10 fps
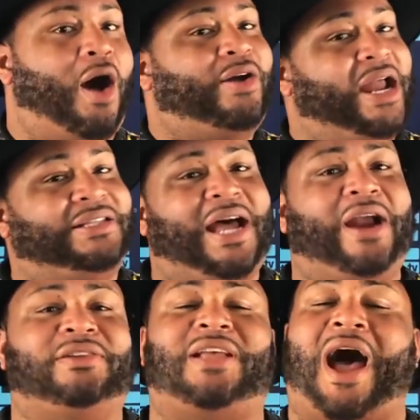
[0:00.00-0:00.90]
Okay,
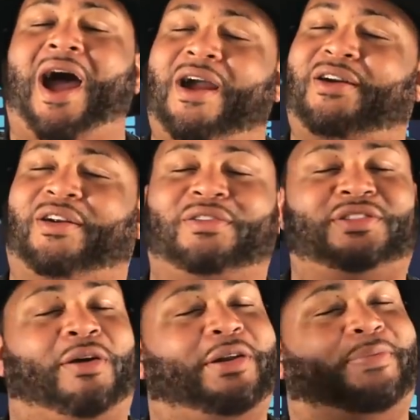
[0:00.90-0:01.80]
Tigers, our girl
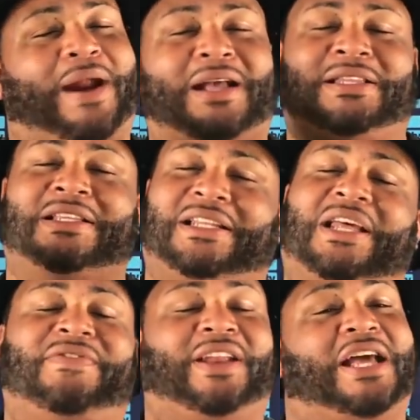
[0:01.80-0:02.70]
Toni Braxton is a
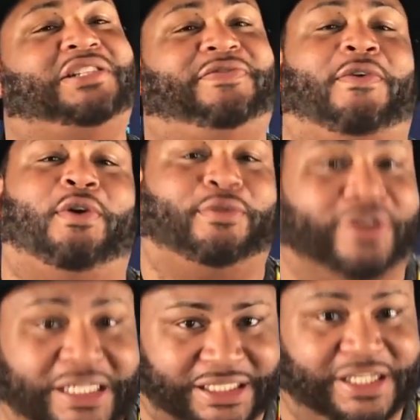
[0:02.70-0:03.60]
living legend for a
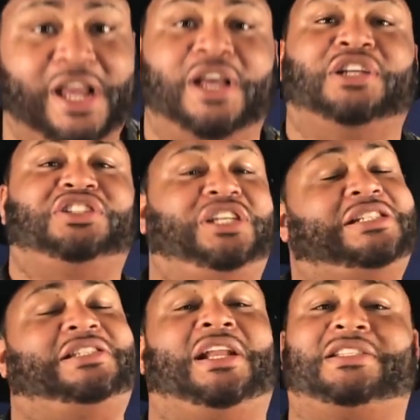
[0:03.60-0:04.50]
reason.
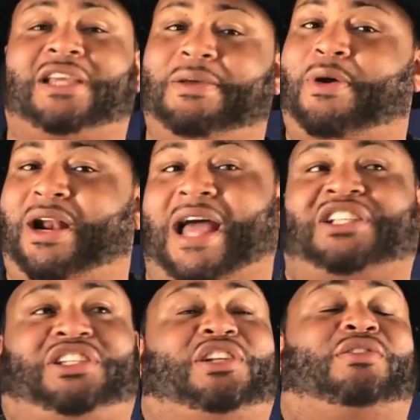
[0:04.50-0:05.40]
She's telling Tamar
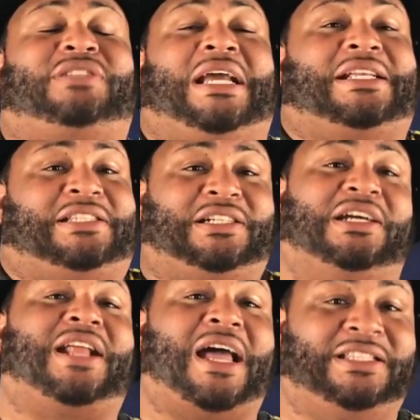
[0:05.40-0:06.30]
that she don't think it's a
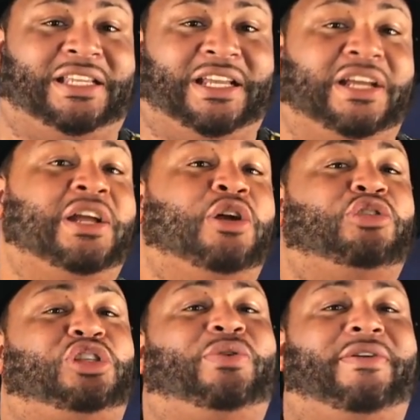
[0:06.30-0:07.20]
good idea
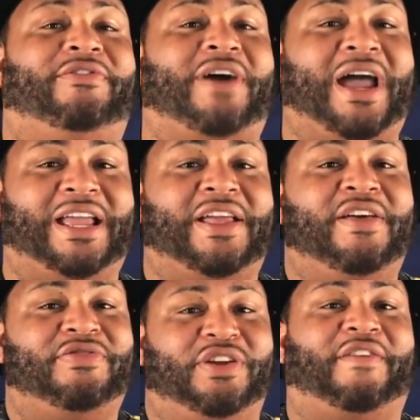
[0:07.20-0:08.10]
to
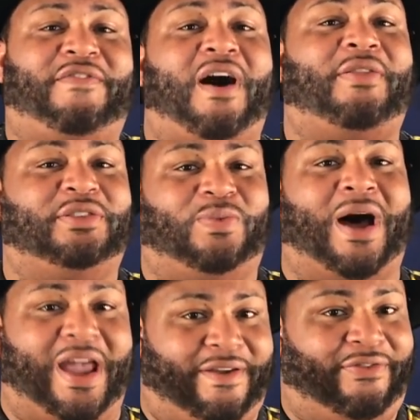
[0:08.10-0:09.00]
invite their father's
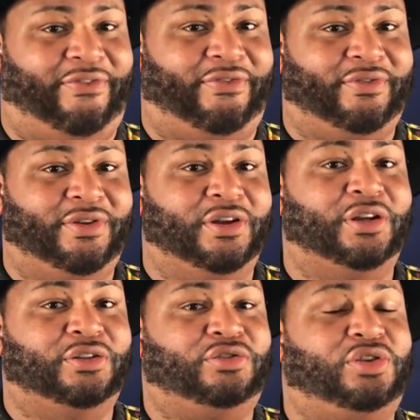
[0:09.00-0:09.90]
wife
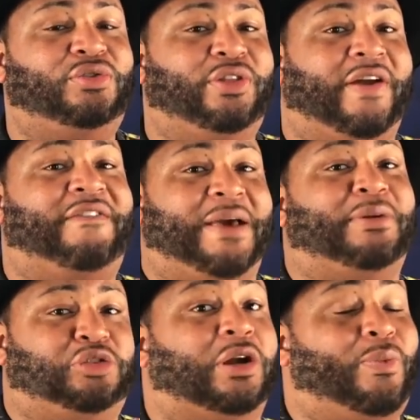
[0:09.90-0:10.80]
to their
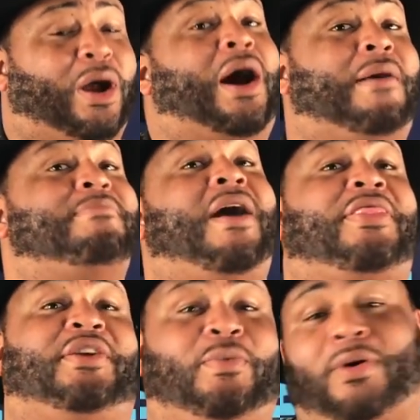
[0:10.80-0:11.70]
family trip where her
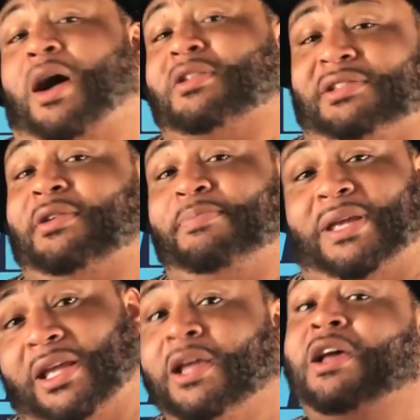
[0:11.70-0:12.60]
mother will also
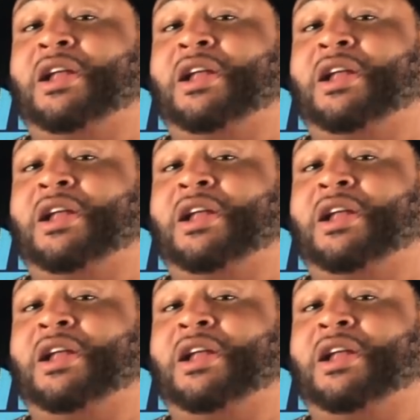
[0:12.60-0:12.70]
be.